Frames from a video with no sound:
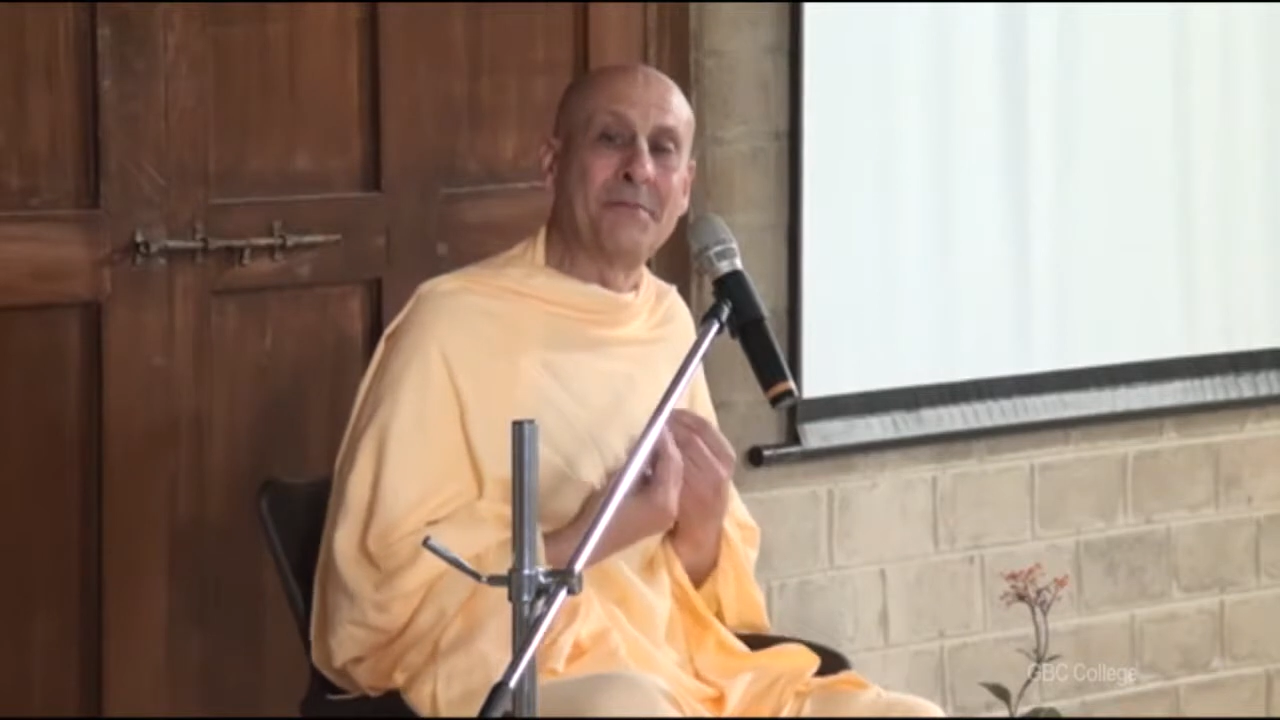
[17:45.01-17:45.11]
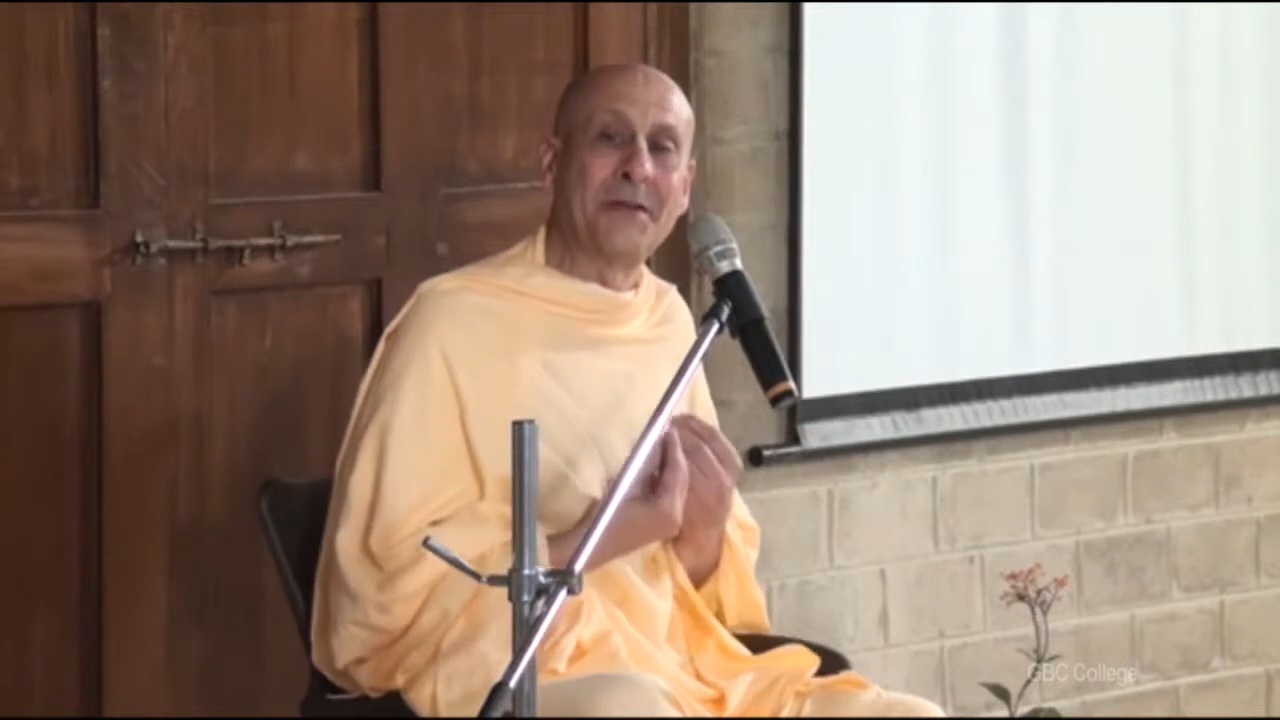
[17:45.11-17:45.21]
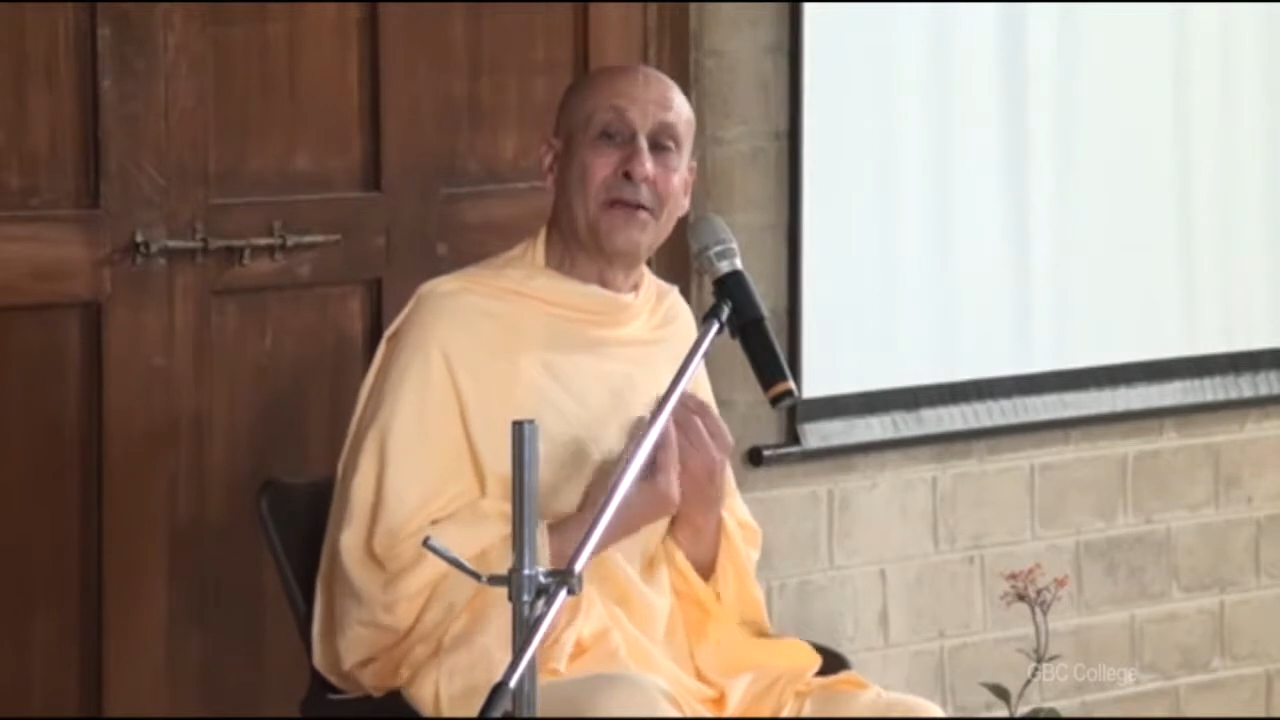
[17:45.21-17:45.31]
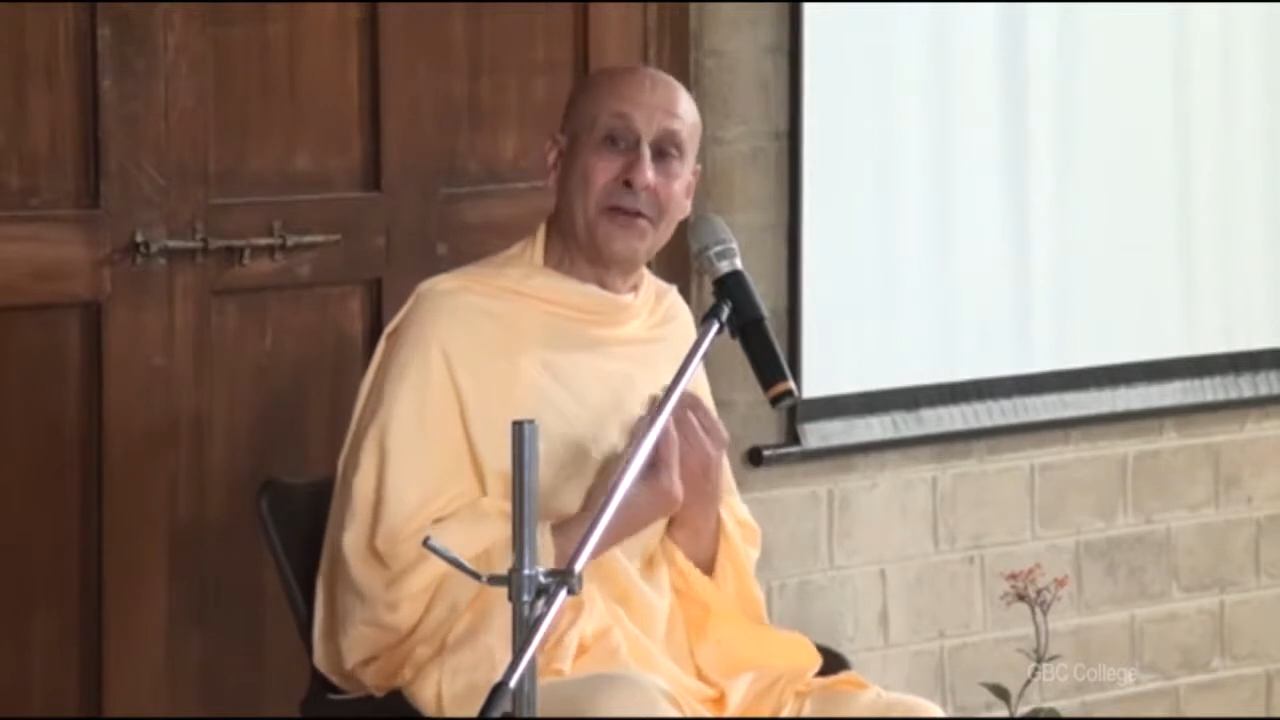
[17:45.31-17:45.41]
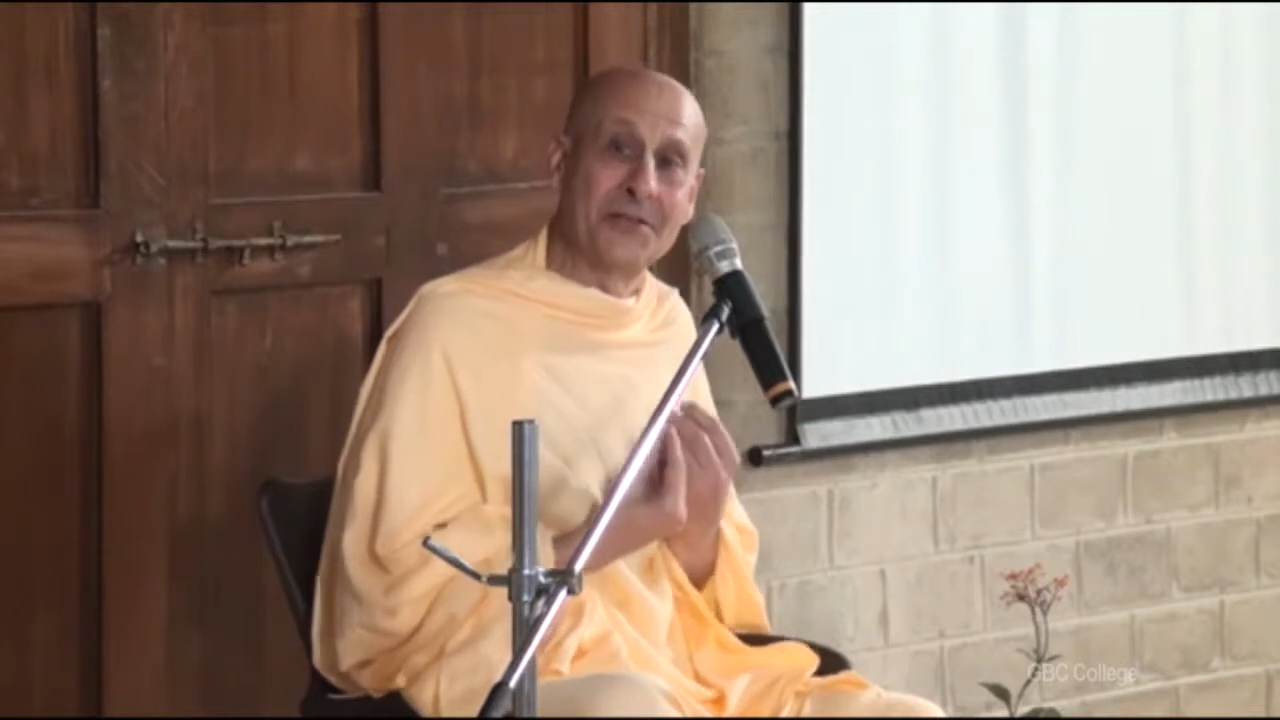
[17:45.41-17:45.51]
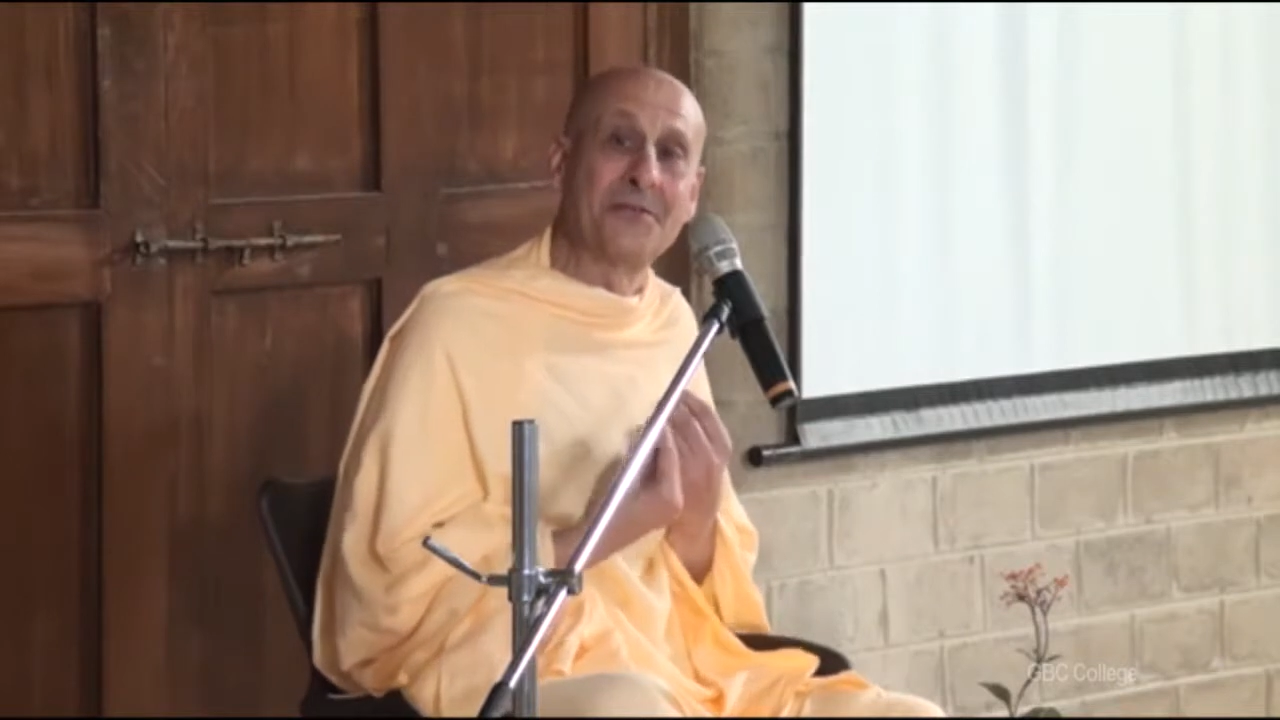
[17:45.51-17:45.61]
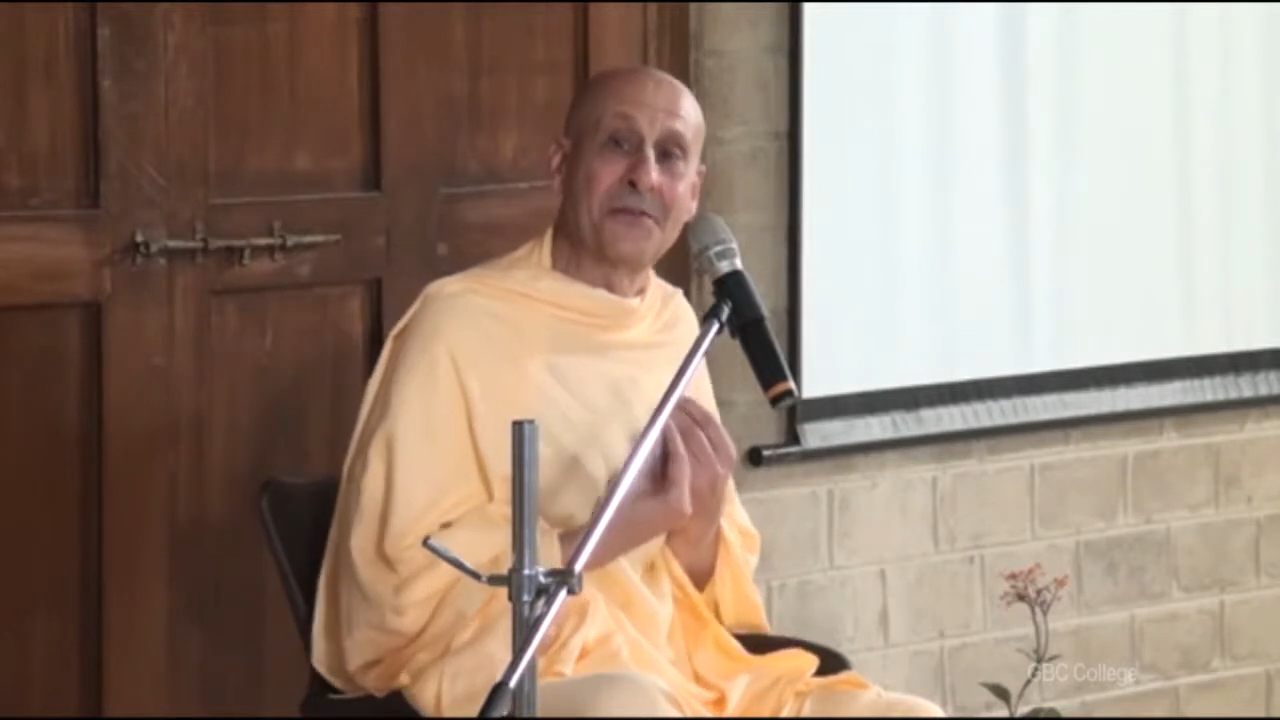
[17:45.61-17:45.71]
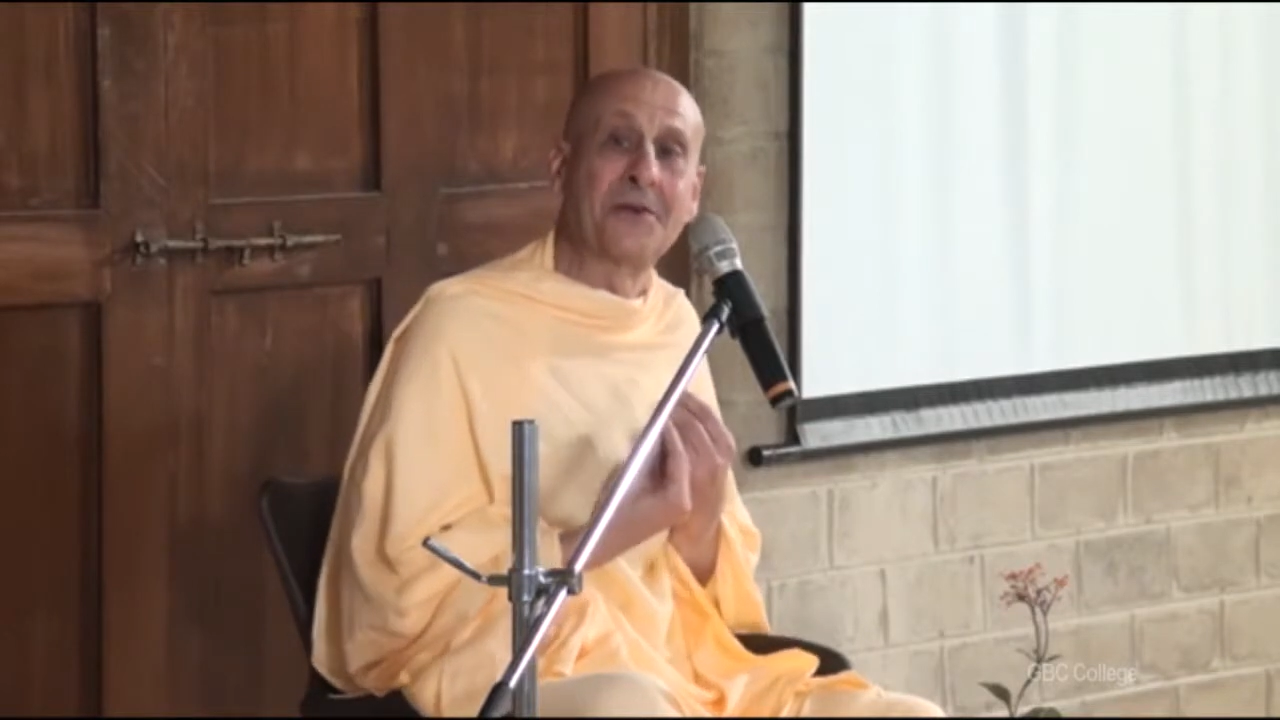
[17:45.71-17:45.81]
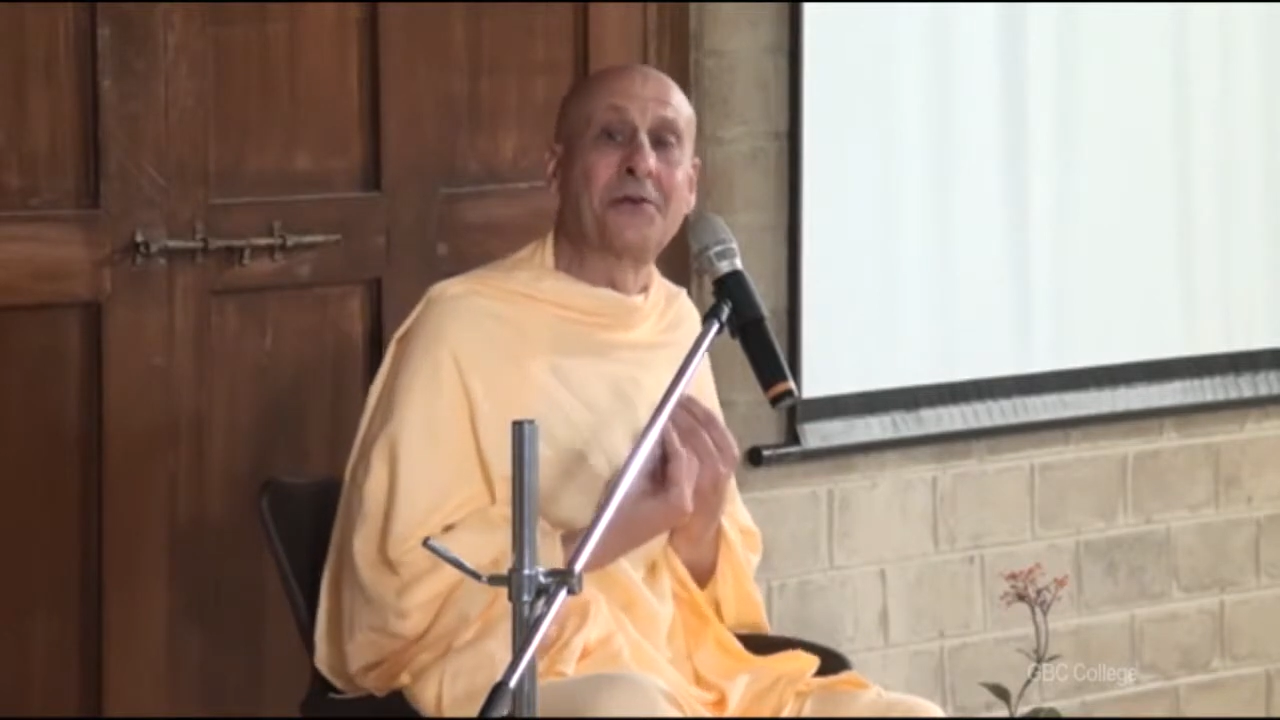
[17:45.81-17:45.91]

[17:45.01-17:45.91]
because of their